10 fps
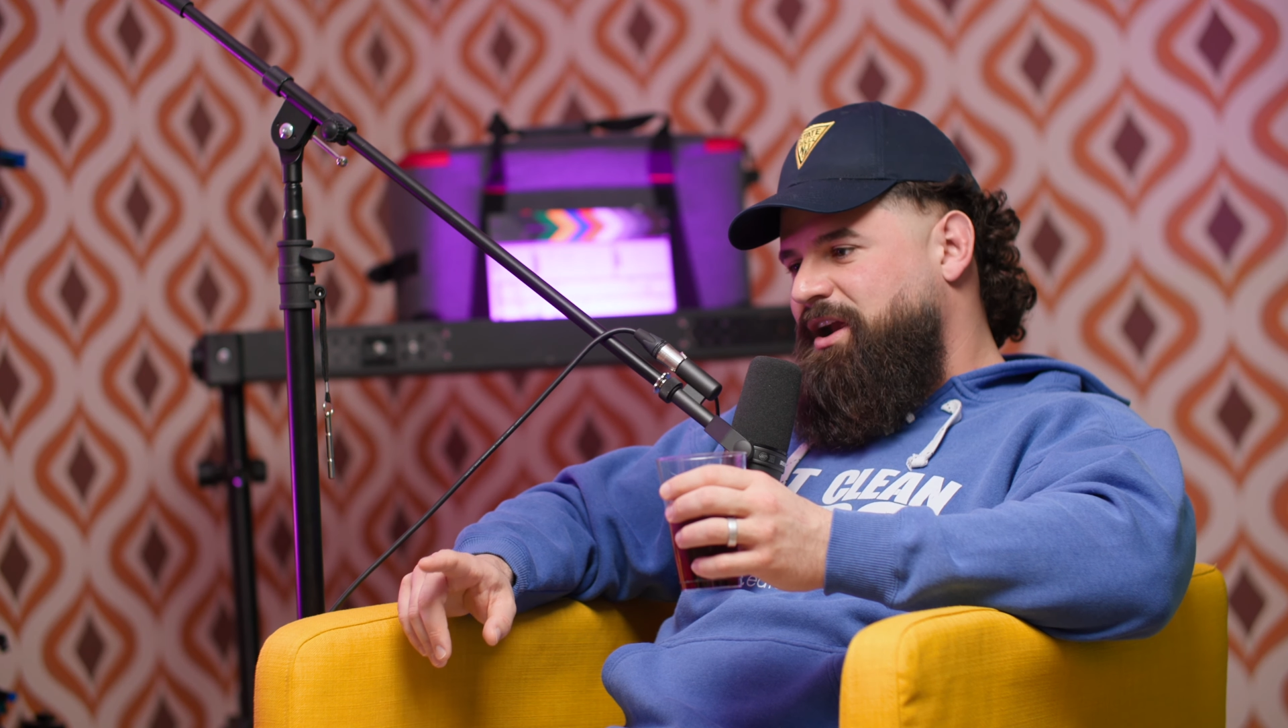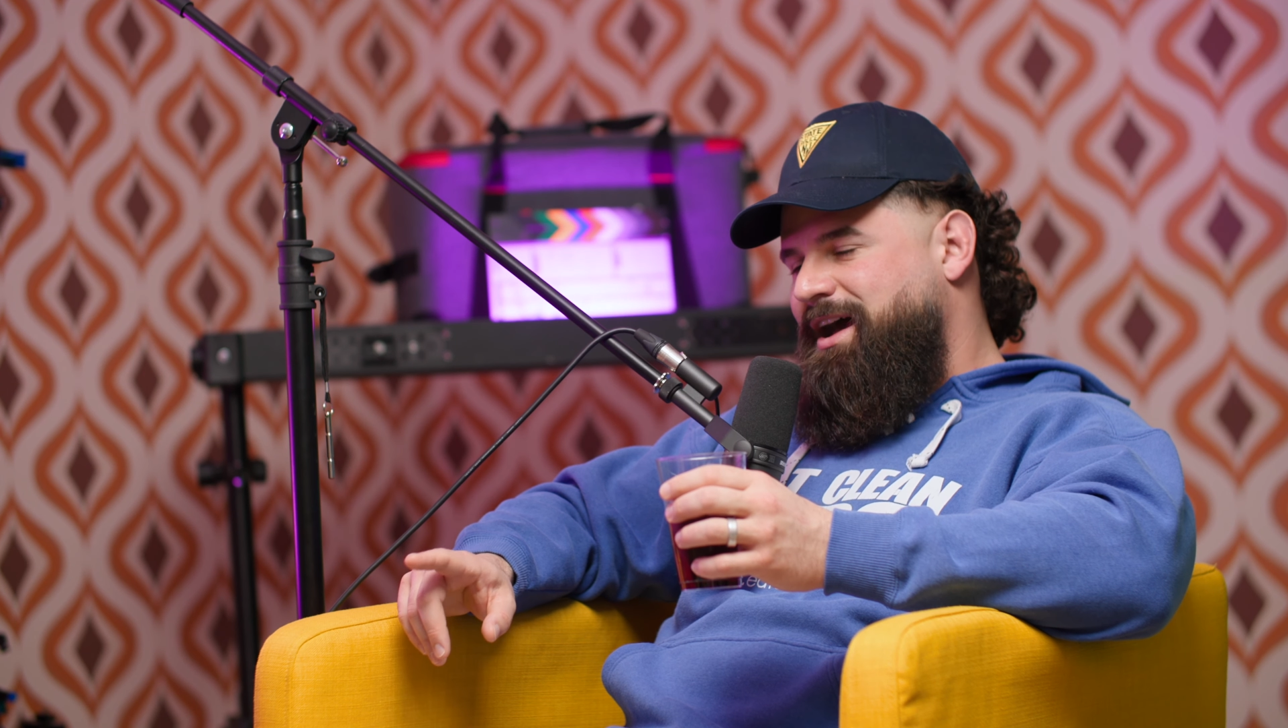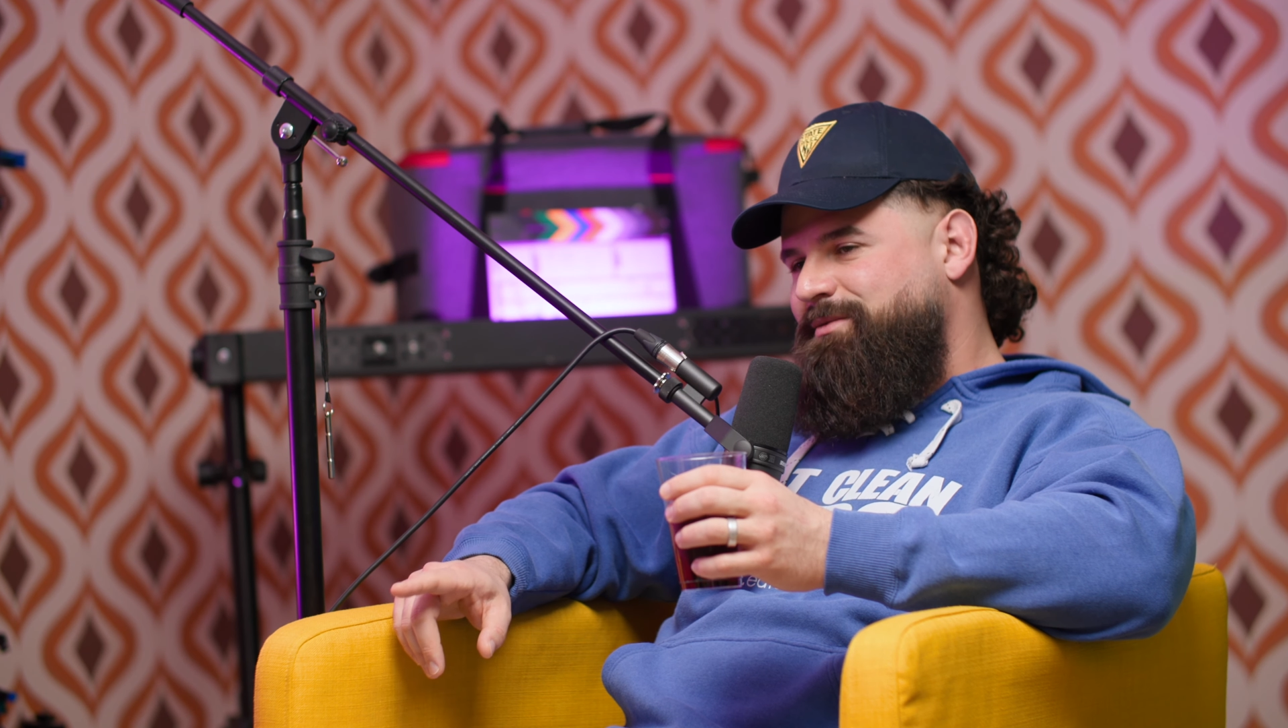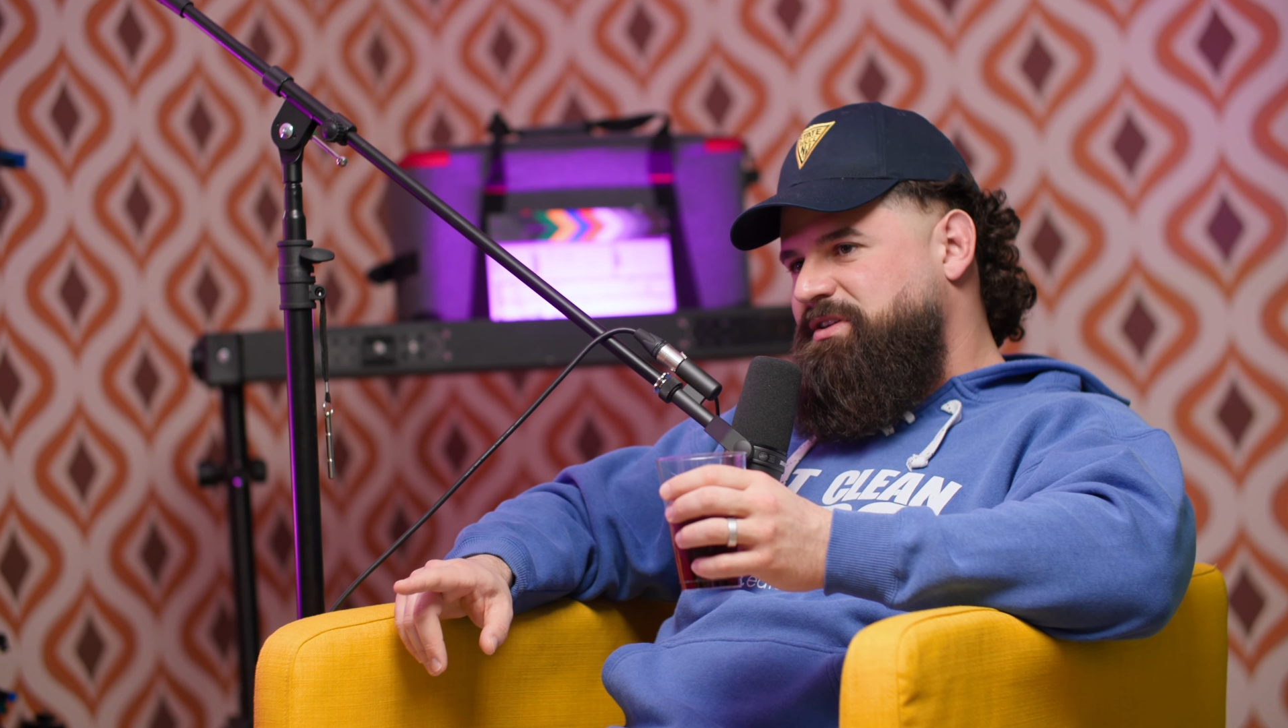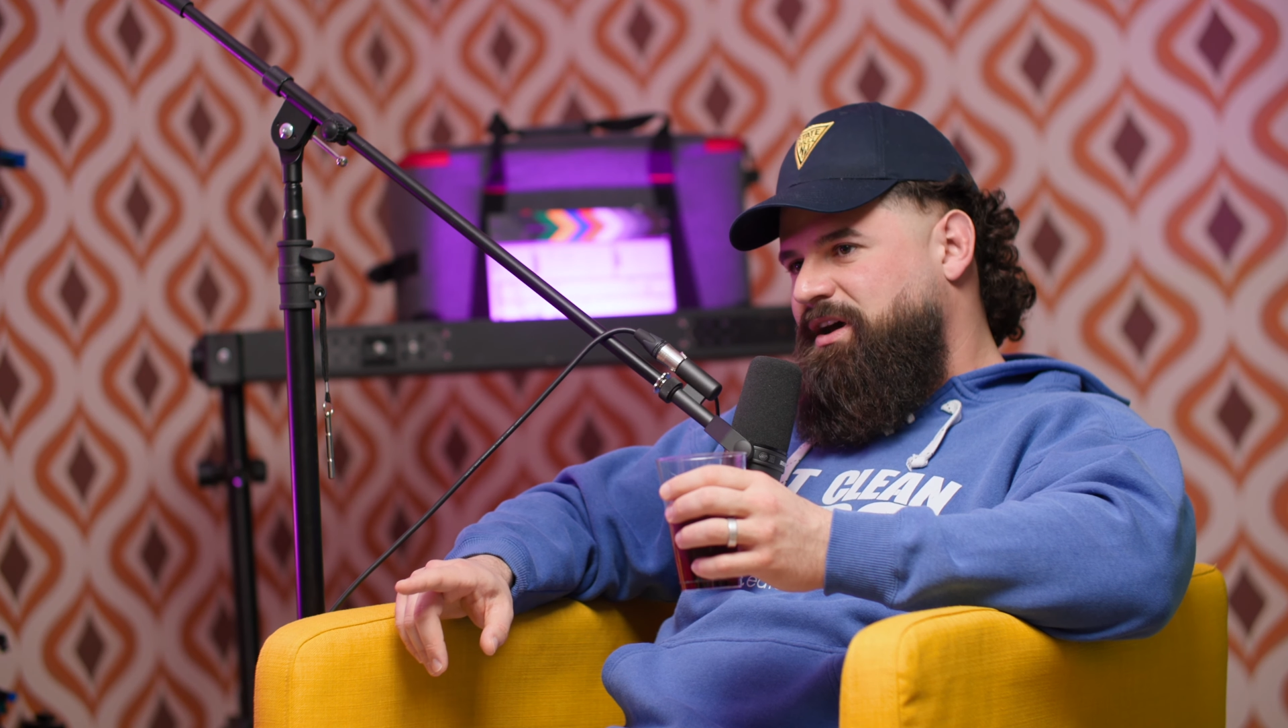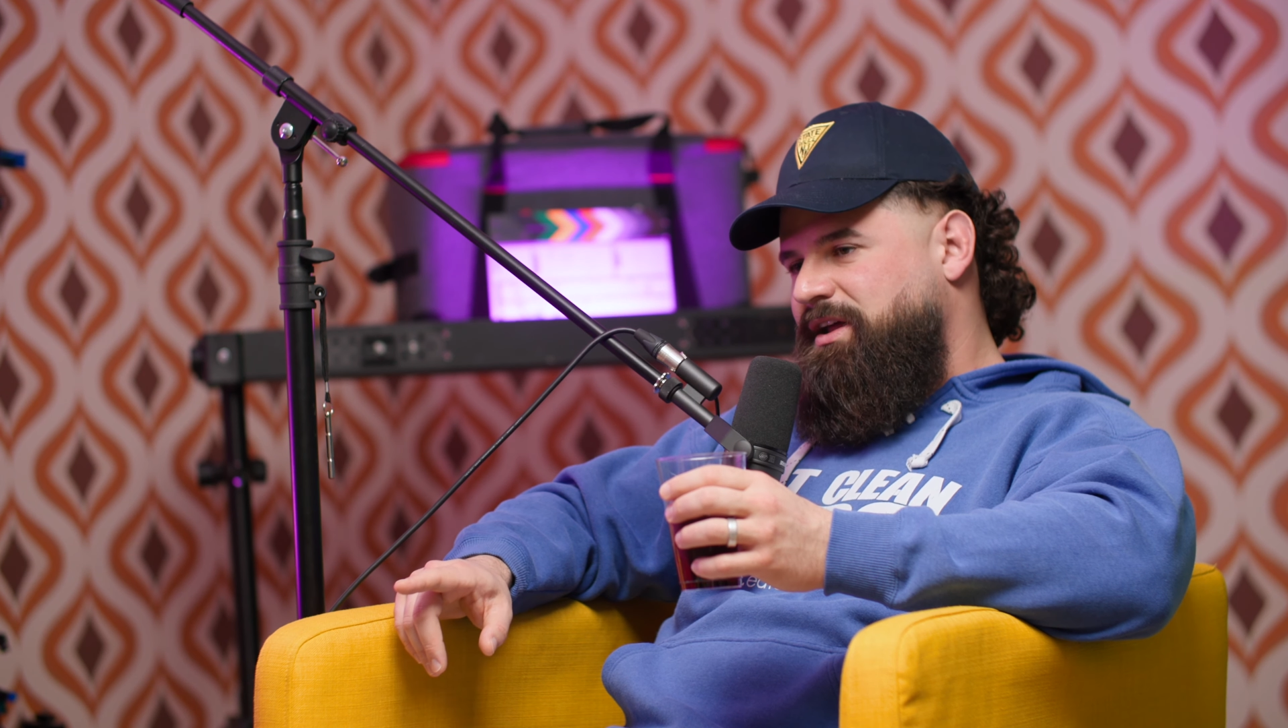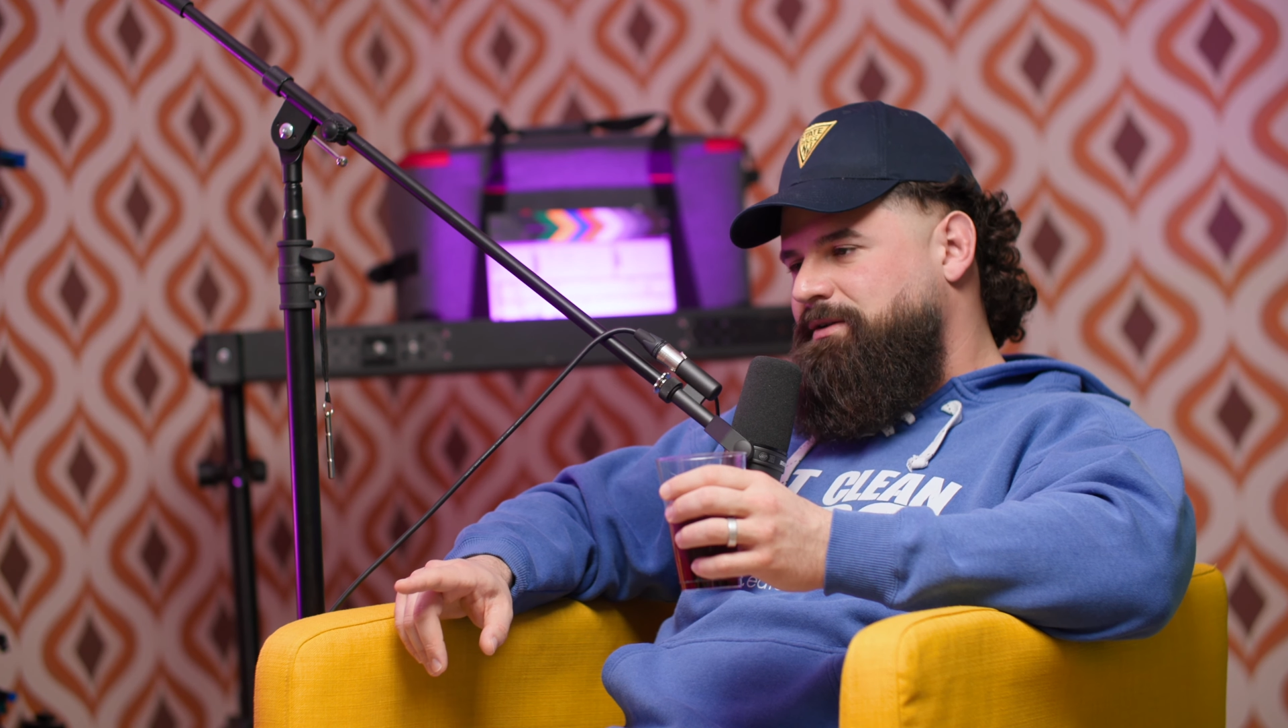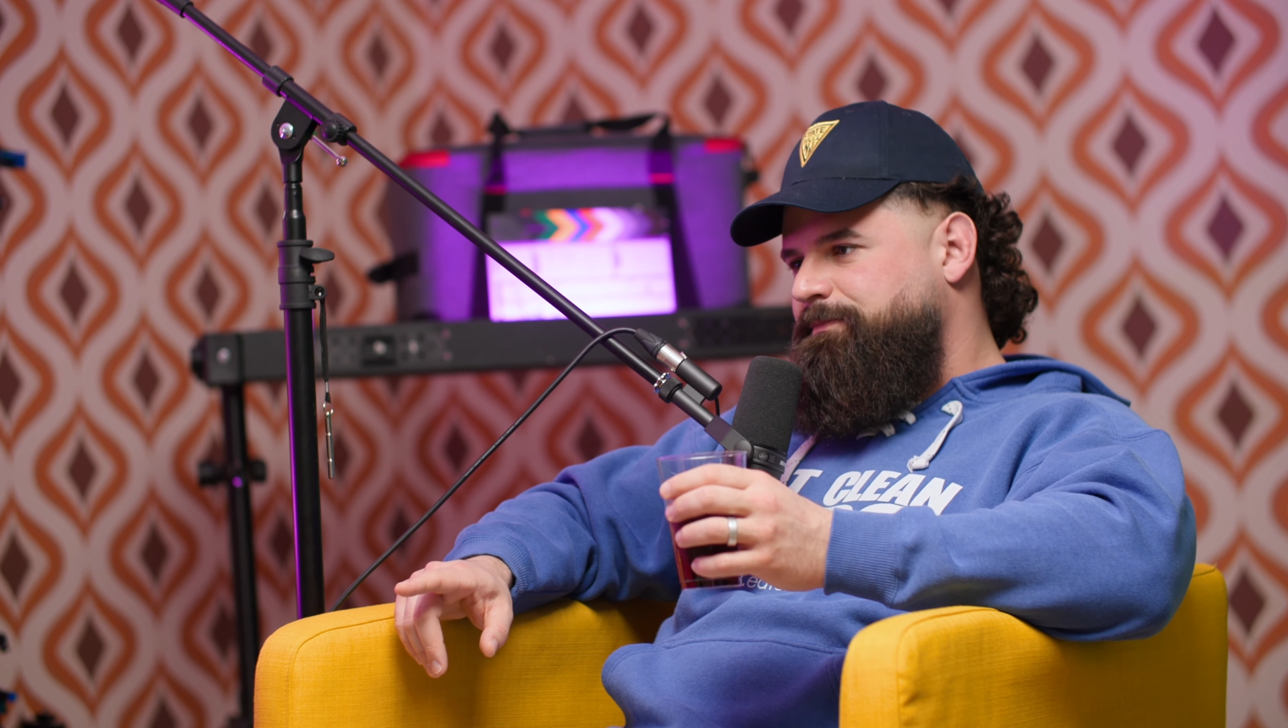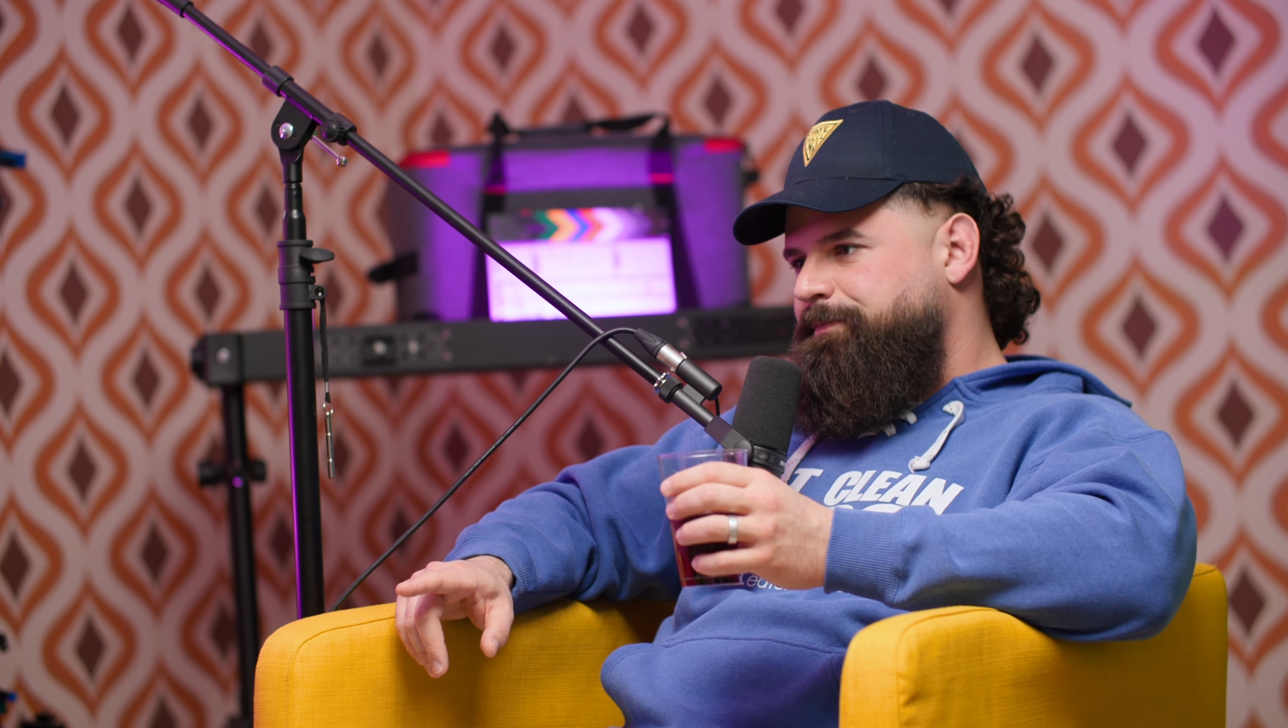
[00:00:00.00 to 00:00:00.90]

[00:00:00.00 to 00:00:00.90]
Amazon,